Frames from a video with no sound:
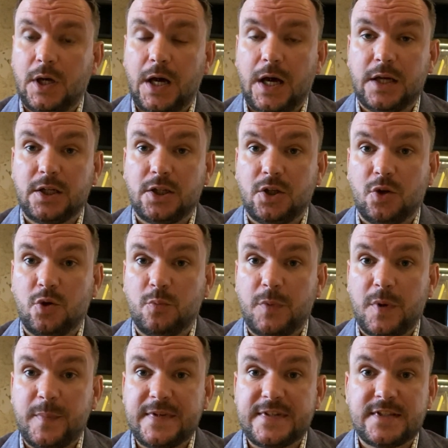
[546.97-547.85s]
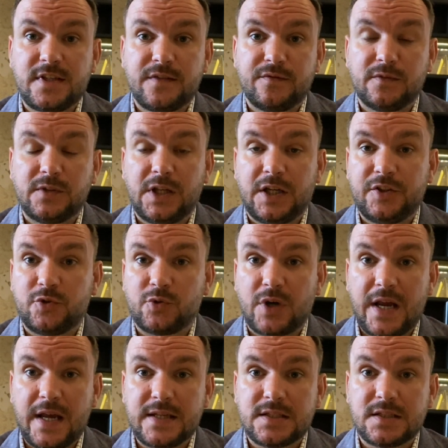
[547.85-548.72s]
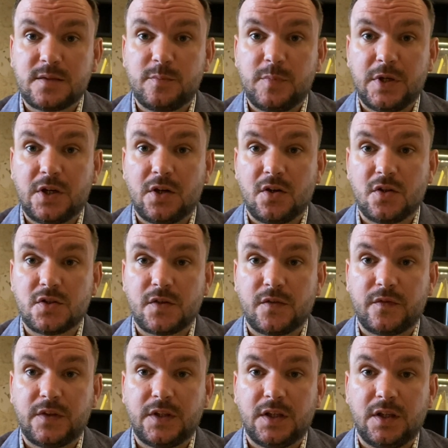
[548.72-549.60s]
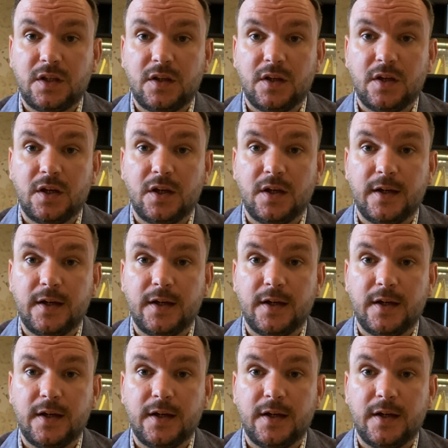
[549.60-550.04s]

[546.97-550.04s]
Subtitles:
I don't know, maybe civil unrest because of the